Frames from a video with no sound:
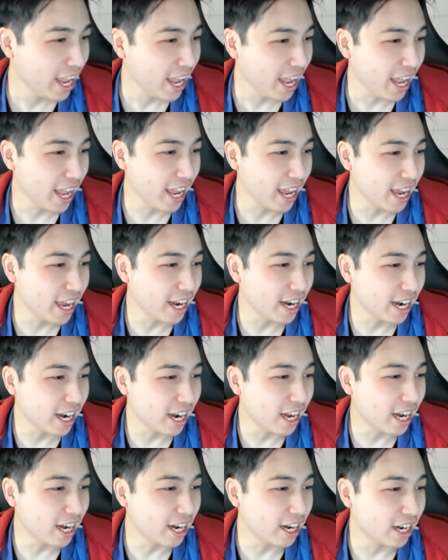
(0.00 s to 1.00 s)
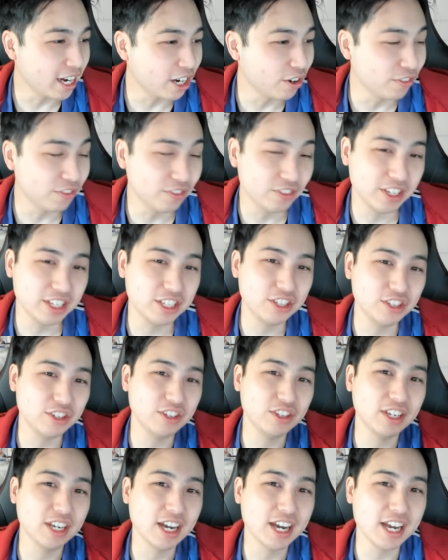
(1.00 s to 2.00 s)
And uh, hopefully see
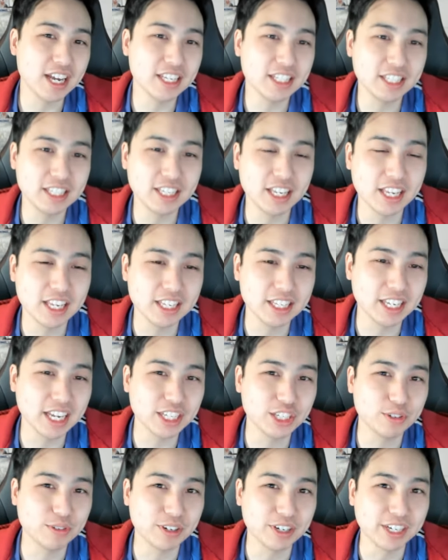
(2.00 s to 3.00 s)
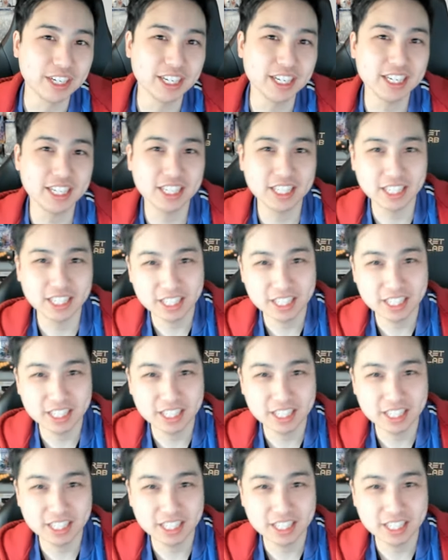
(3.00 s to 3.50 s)
you guys in Sanctuary, yeah?